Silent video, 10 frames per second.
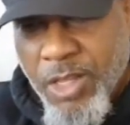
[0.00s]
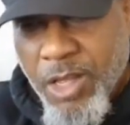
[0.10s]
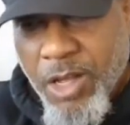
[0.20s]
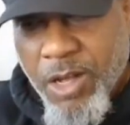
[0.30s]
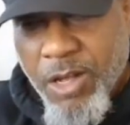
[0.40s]

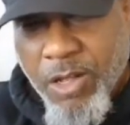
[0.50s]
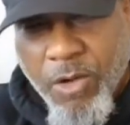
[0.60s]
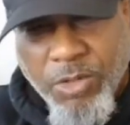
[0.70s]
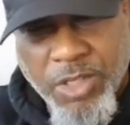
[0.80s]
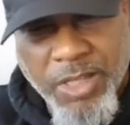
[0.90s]
uh,
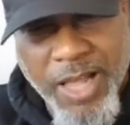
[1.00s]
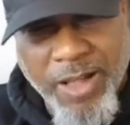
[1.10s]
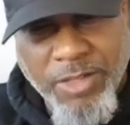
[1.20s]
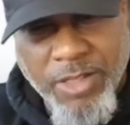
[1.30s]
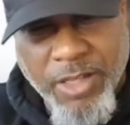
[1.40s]
coaching,
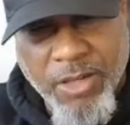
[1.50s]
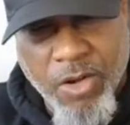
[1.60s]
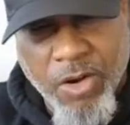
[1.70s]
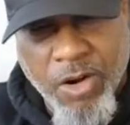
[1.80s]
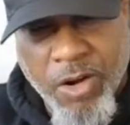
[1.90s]
counseling,
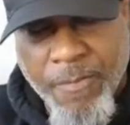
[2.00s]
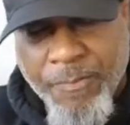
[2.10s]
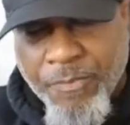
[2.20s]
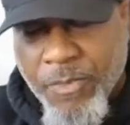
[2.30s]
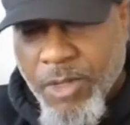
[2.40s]
or
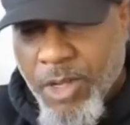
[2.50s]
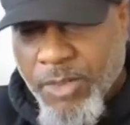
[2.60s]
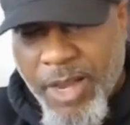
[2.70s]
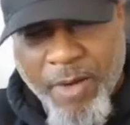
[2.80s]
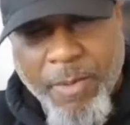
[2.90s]
uh,
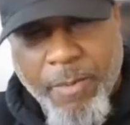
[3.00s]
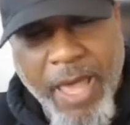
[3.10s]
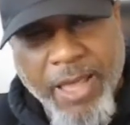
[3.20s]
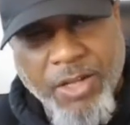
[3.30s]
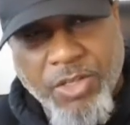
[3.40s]
therapy
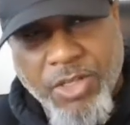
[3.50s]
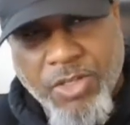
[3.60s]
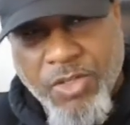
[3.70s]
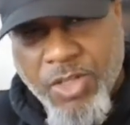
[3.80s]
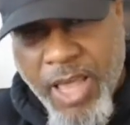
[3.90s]

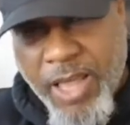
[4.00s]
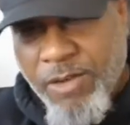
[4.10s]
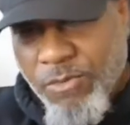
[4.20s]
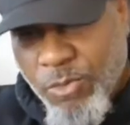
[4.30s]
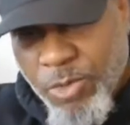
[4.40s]
packages
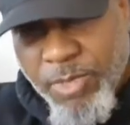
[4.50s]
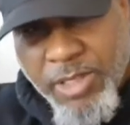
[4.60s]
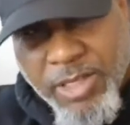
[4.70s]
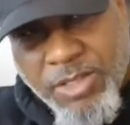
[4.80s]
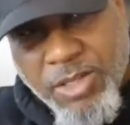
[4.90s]
that will be
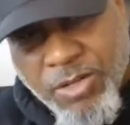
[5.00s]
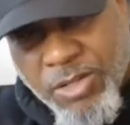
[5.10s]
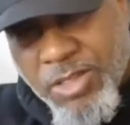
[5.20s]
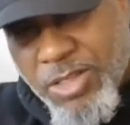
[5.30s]
listed on the